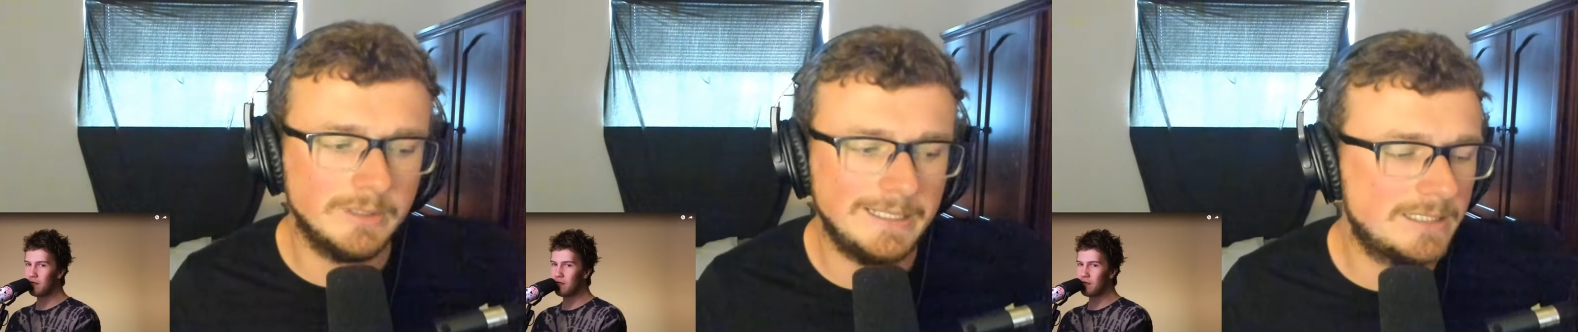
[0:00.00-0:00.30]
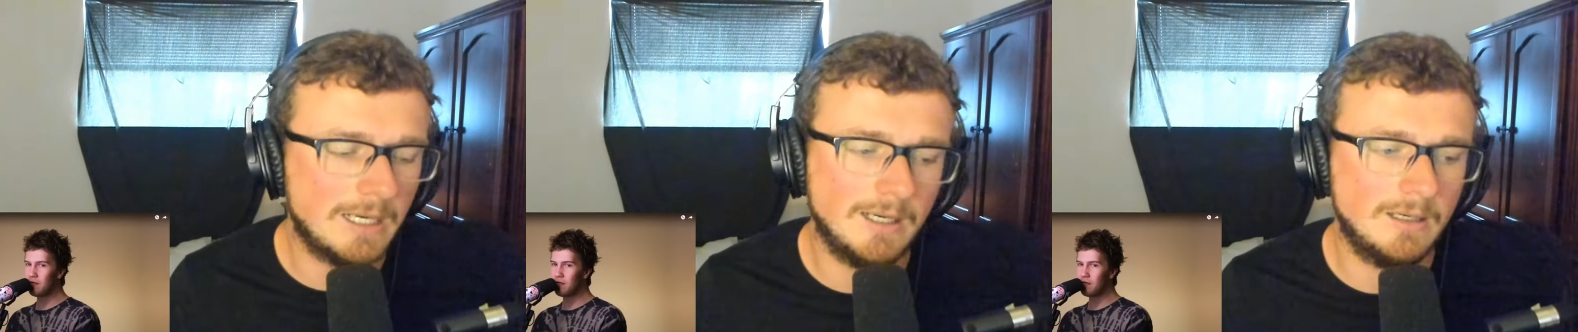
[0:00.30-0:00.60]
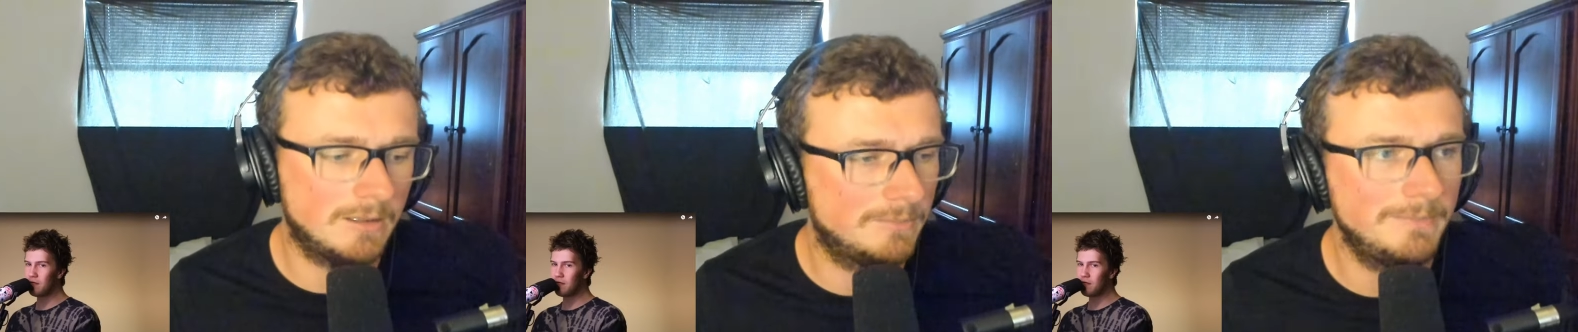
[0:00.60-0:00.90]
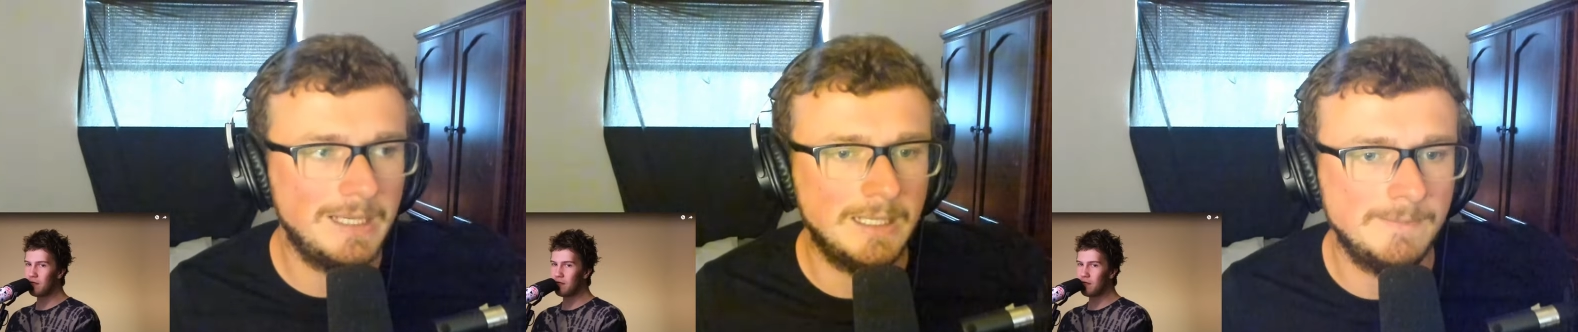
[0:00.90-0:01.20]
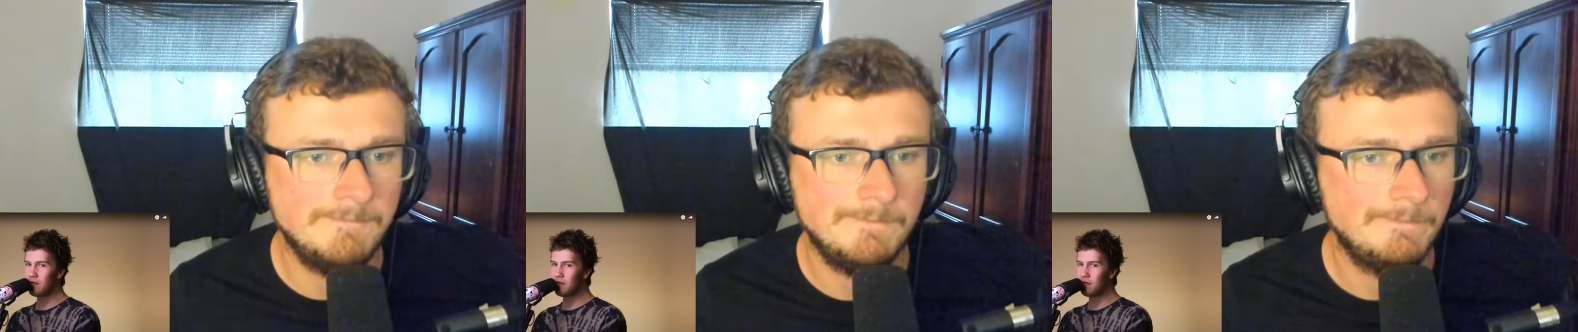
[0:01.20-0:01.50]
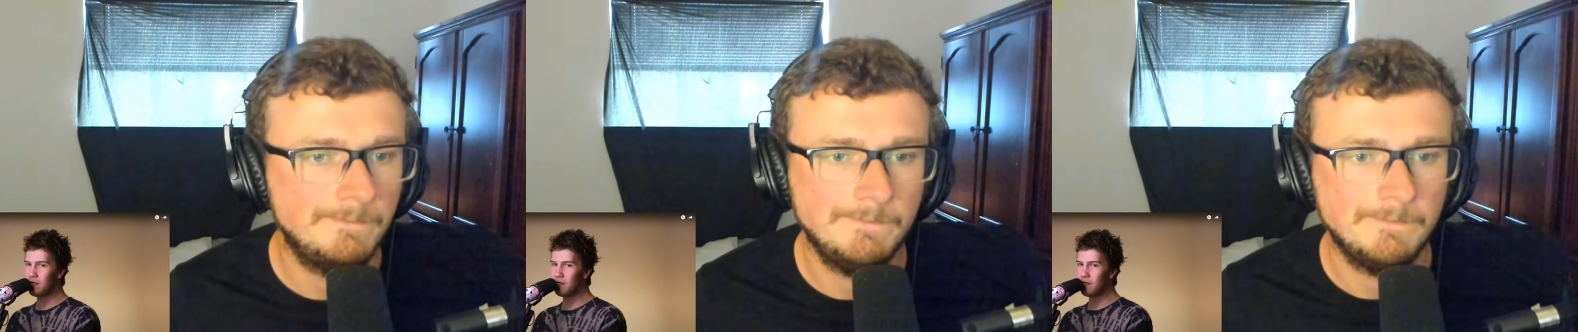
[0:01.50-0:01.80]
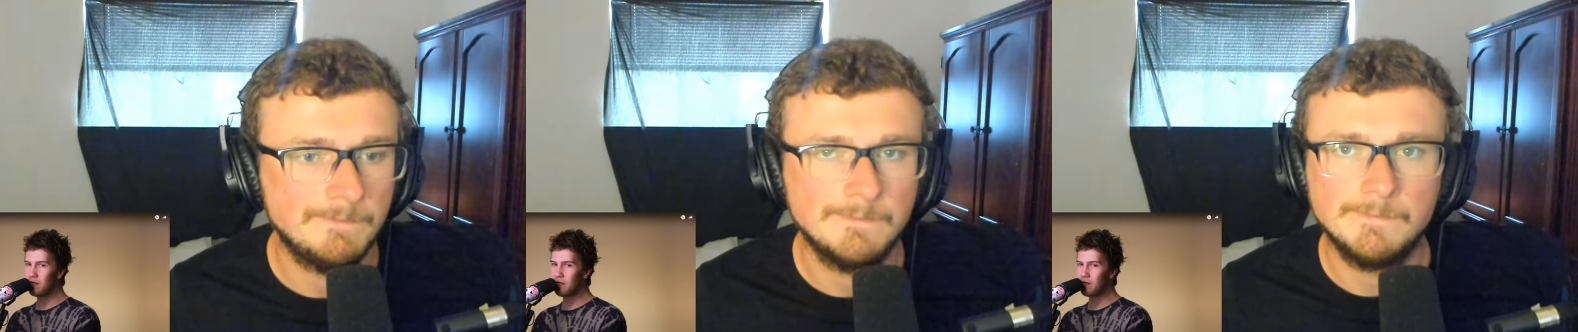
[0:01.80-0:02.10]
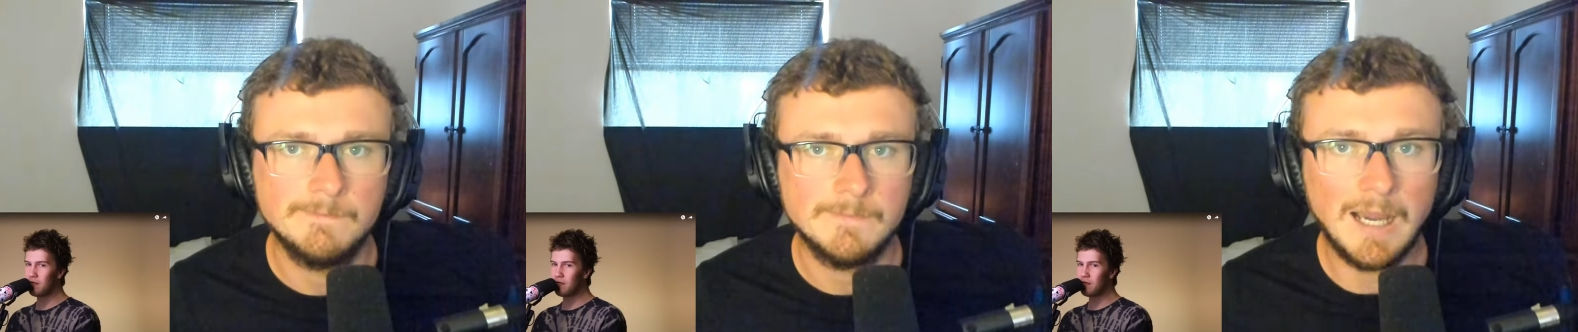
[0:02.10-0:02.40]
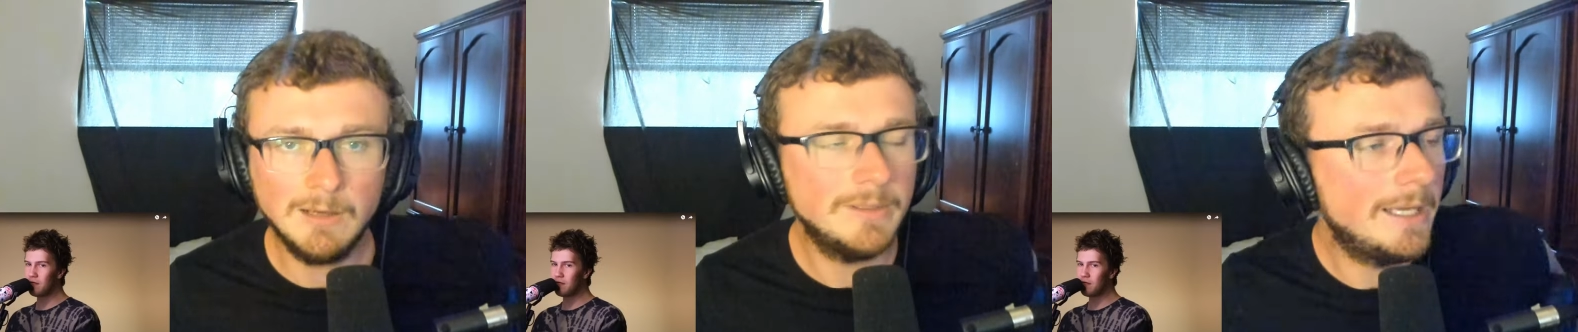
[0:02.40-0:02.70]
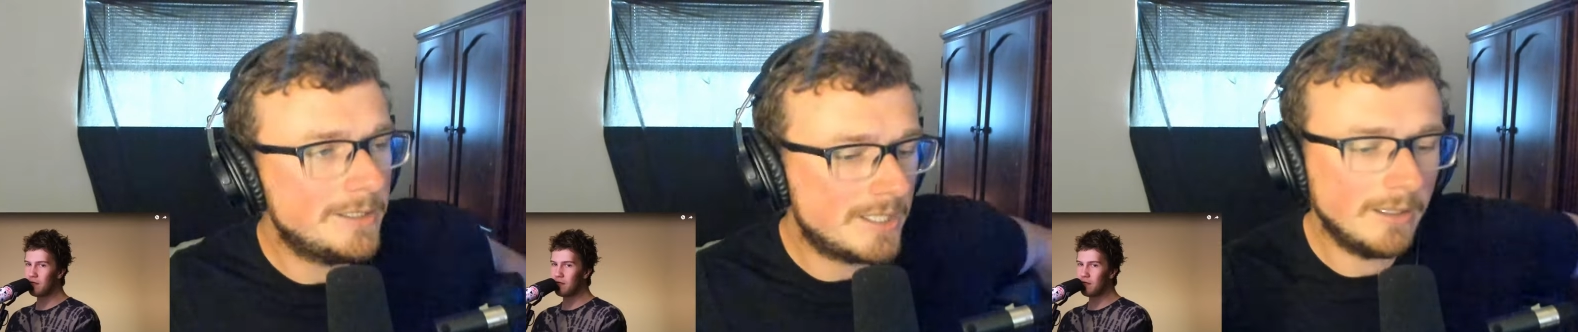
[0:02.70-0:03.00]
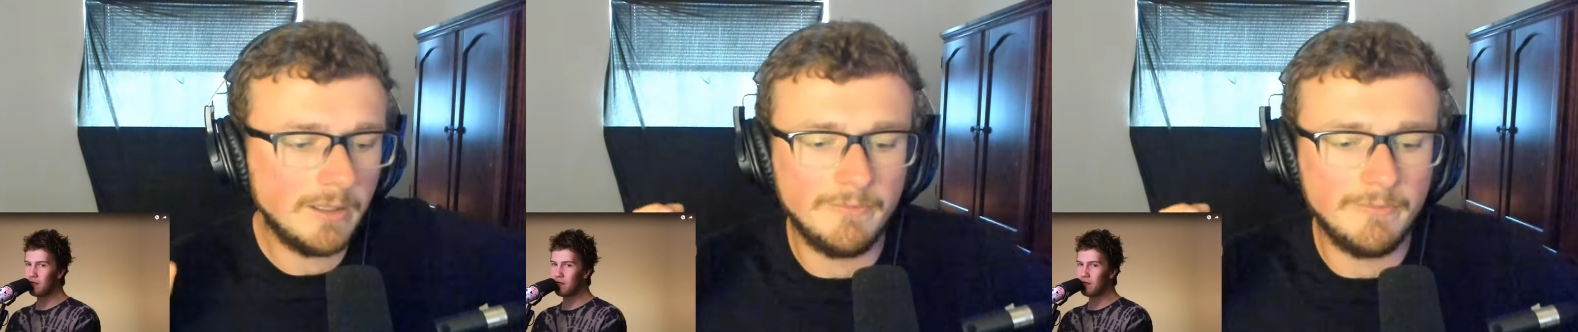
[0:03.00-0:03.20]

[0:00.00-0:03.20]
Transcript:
Speaker 1: It's oh man. I is there a